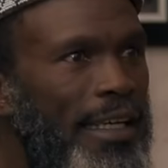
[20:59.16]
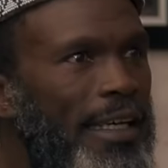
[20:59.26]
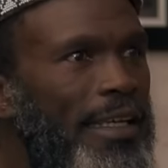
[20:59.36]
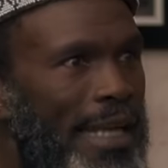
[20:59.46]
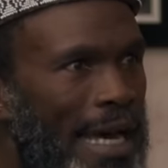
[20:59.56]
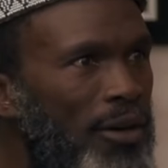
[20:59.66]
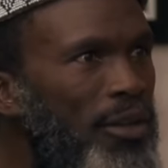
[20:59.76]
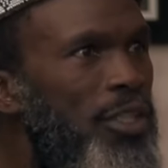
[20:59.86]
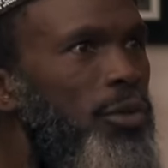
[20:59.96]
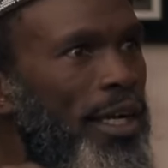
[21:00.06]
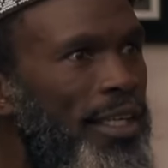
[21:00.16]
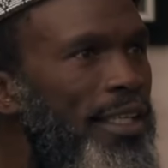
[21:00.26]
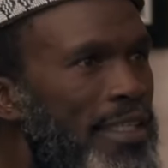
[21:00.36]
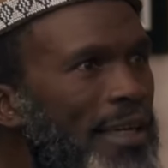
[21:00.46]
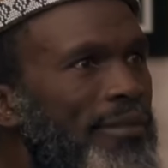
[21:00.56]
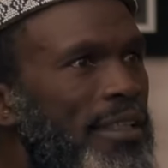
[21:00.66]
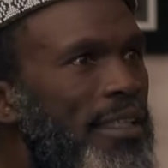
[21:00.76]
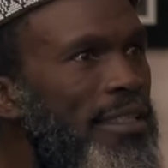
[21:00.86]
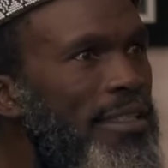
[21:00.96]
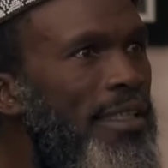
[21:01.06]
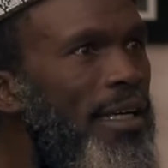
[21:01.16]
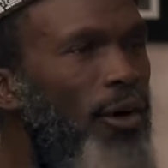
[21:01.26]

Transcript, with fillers: And now that we are here as Africans,